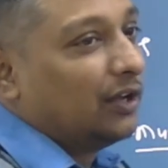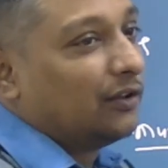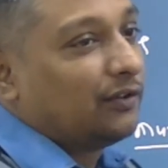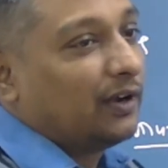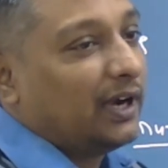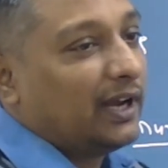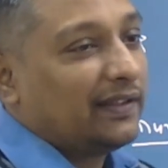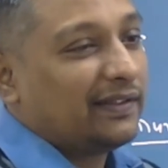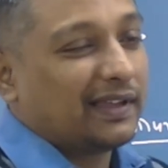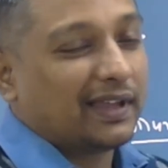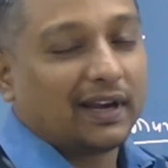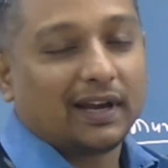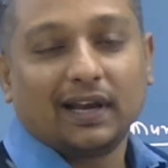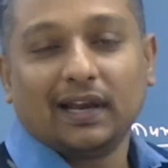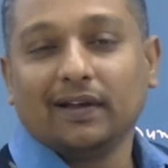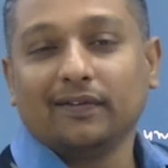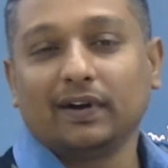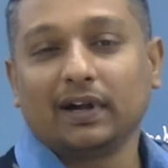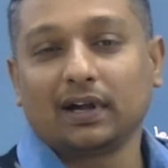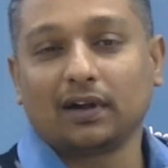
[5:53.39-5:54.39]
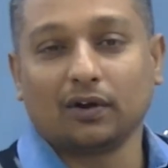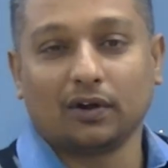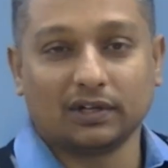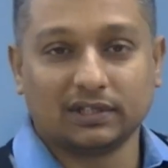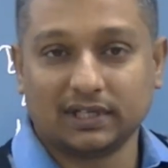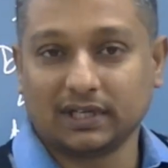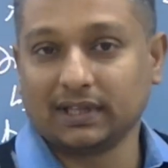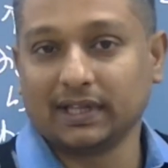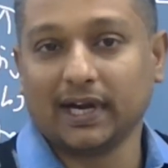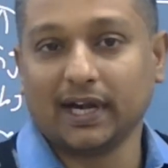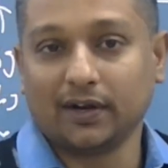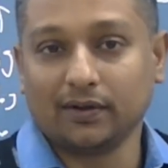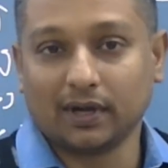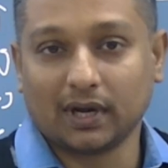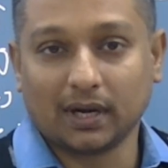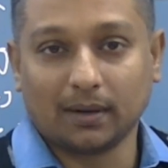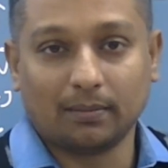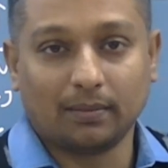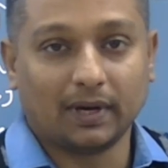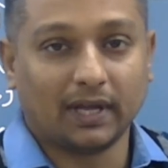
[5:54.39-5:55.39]
So it is irrelevant logic that you
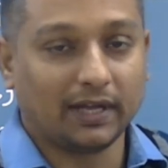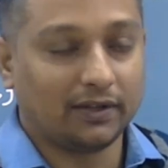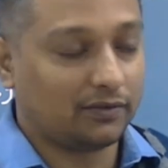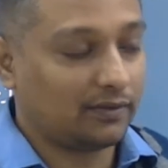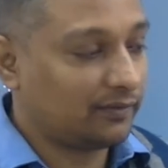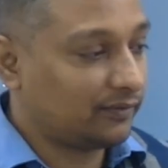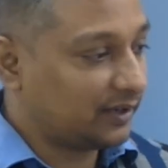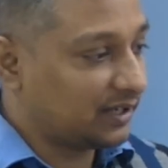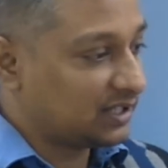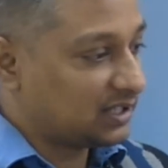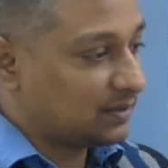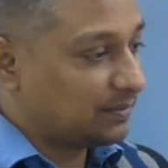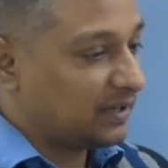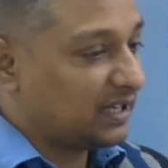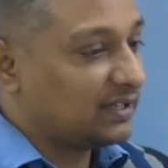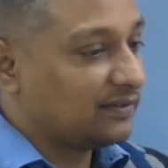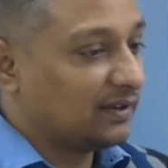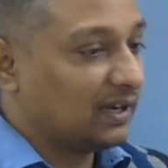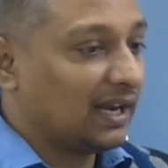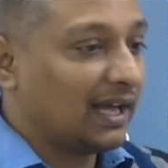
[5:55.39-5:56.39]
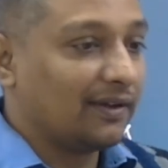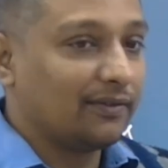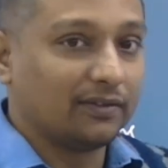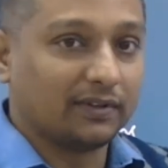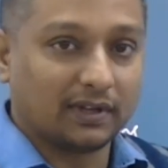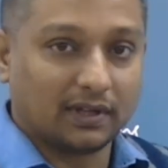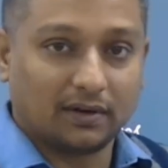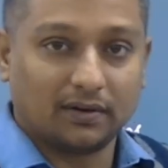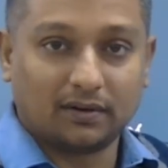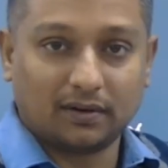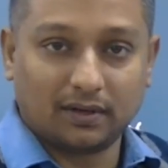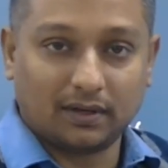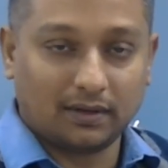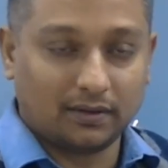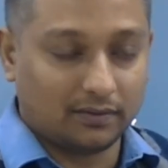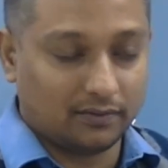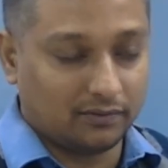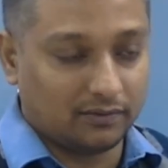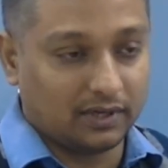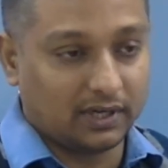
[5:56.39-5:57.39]
are applying. So first page will have
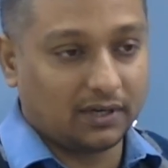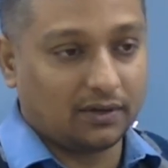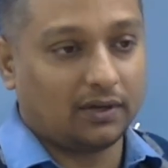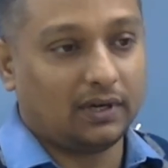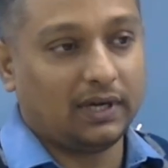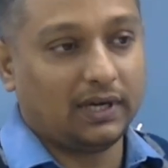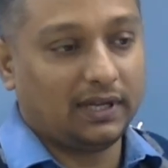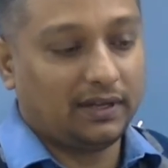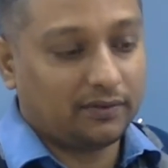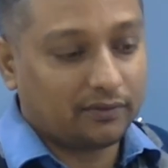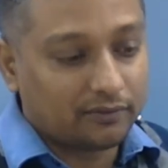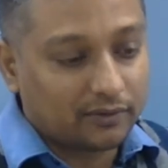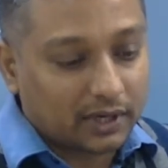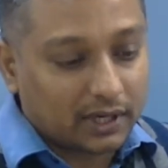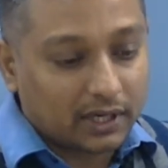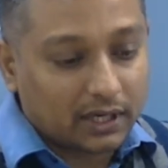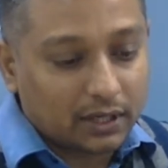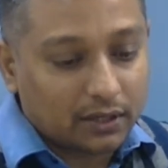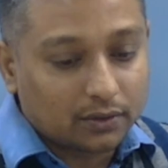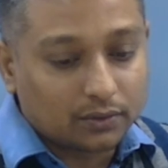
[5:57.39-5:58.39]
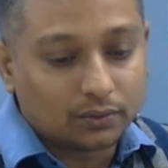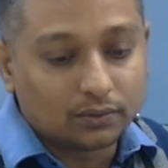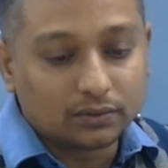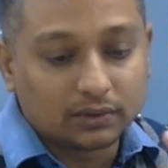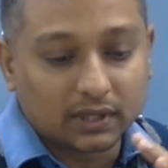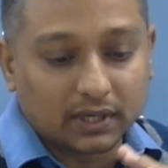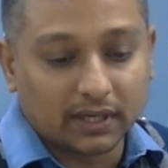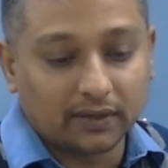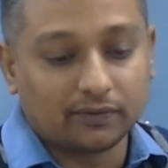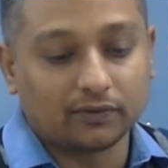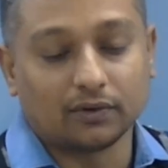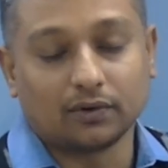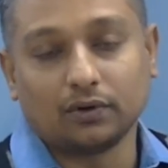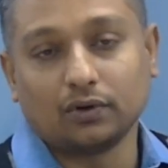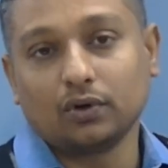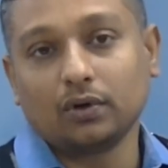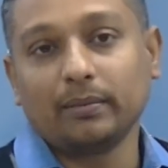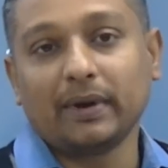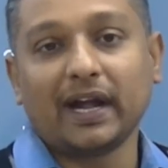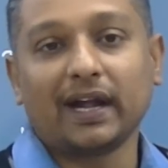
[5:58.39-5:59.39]
0, 1 only, 1, 2, 3, 4.
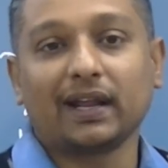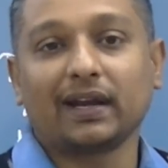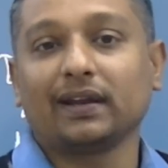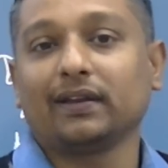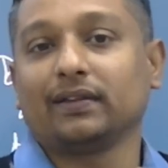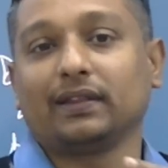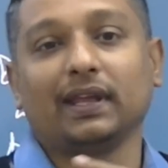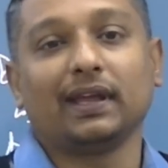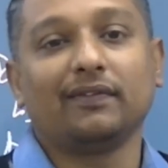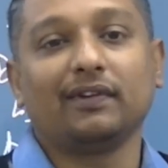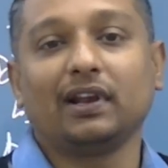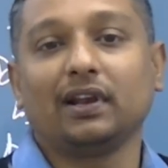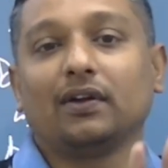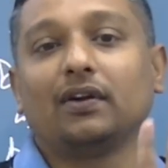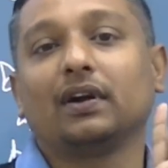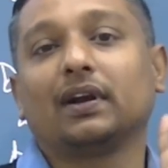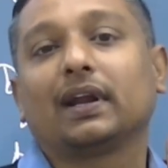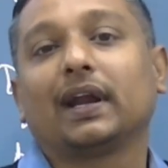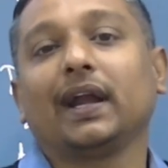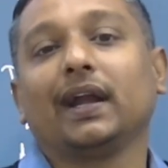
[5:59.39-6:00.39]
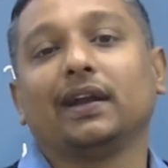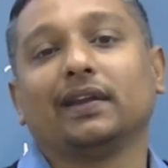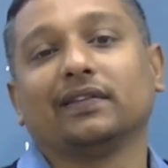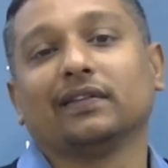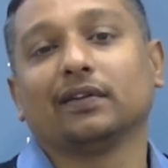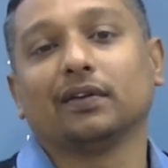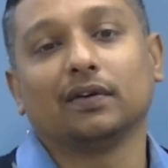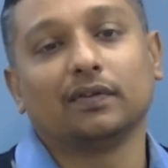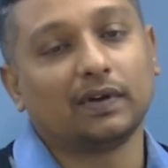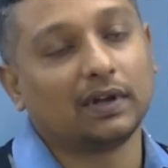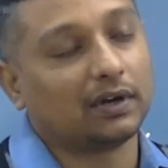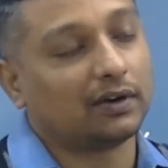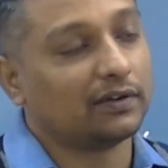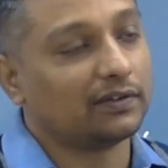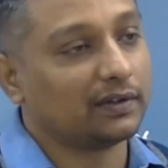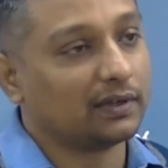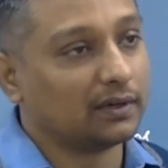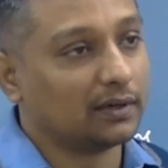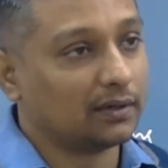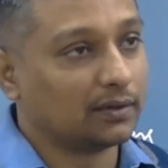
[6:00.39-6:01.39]
No matter, they will not write 0, 1 or
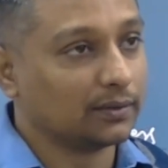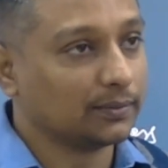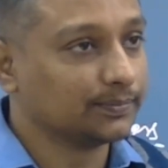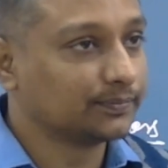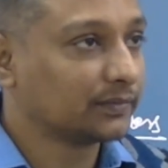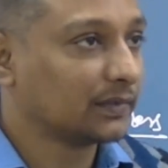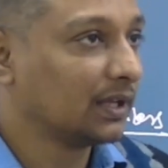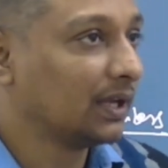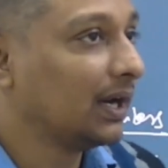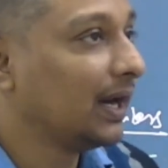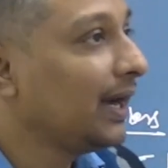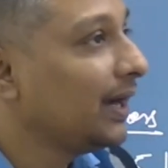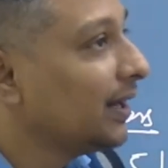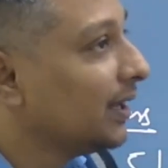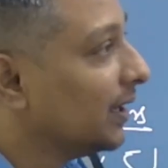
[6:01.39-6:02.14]
0, 2, right?